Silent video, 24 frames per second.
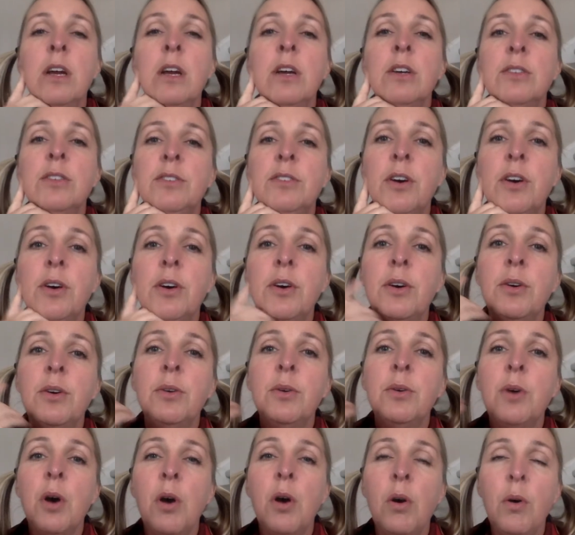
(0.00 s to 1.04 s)

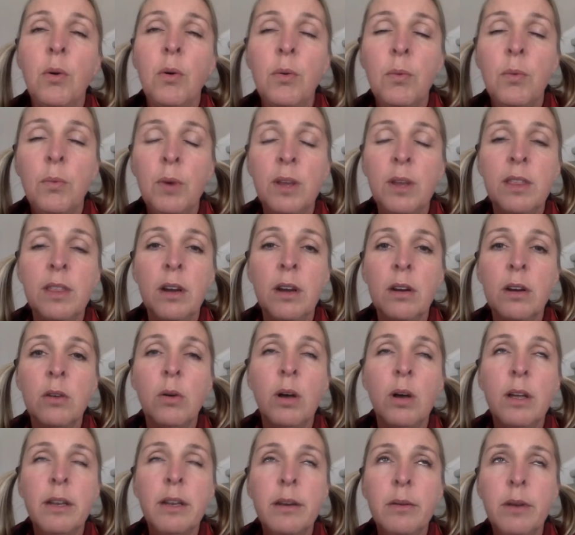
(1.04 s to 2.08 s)
So with air
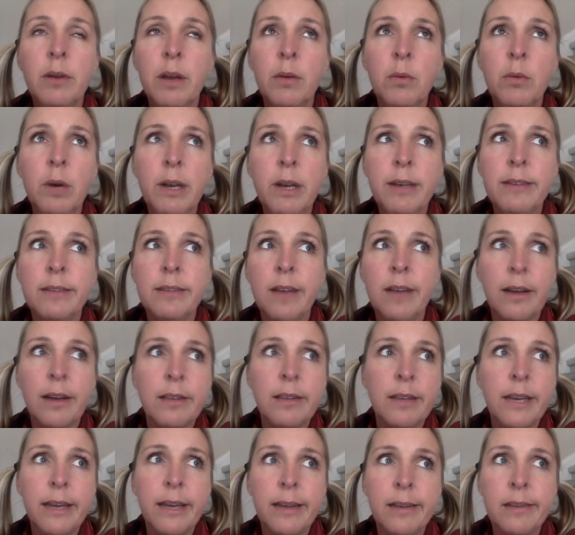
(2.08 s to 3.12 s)
quality, okay, what
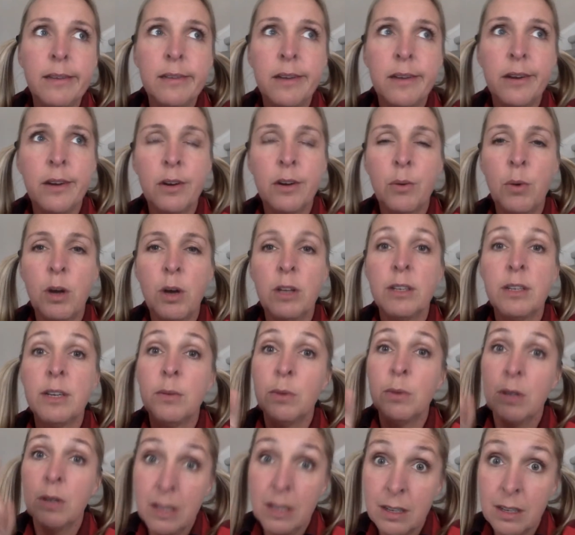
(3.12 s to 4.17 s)
exactly is air quality?
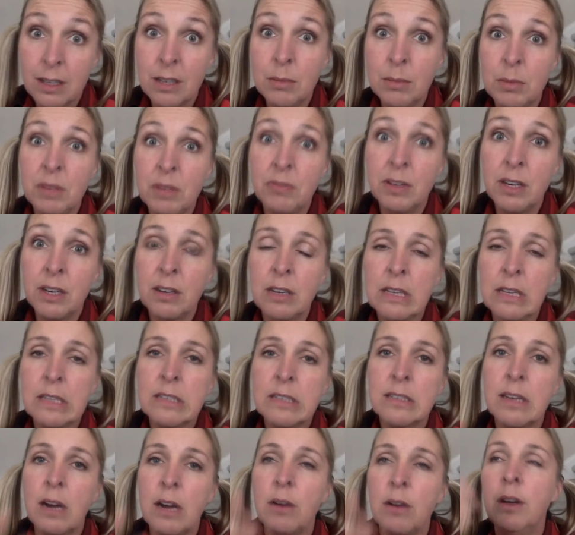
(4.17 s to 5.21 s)
Well, you're going to be figuring
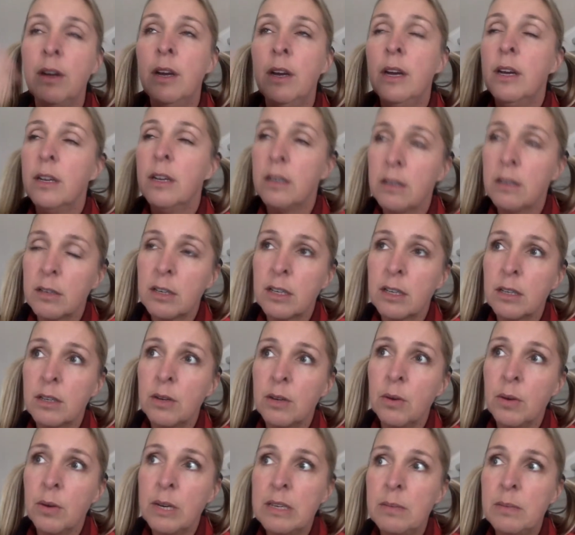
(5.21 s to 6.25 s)
this out. You're
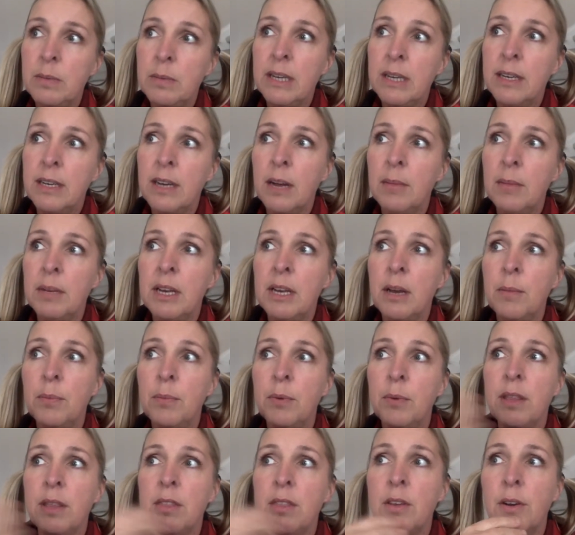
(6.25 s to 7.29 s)
going to be coming up
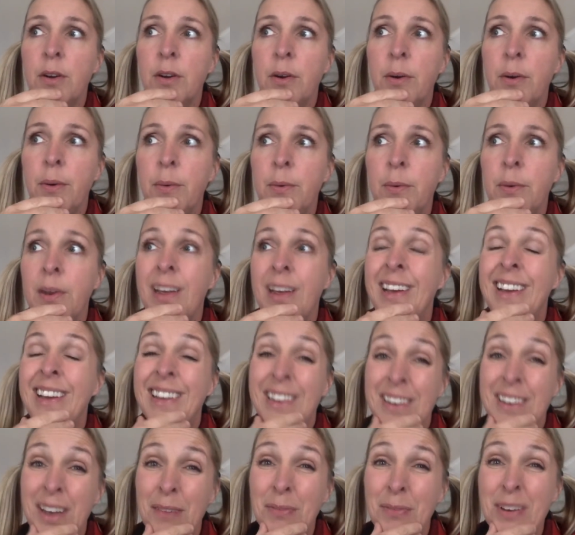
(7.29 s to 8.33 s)
with your own
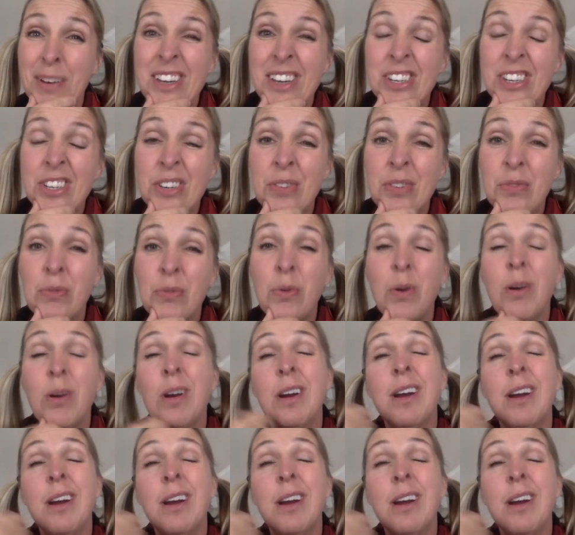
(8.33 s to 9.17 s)
definition for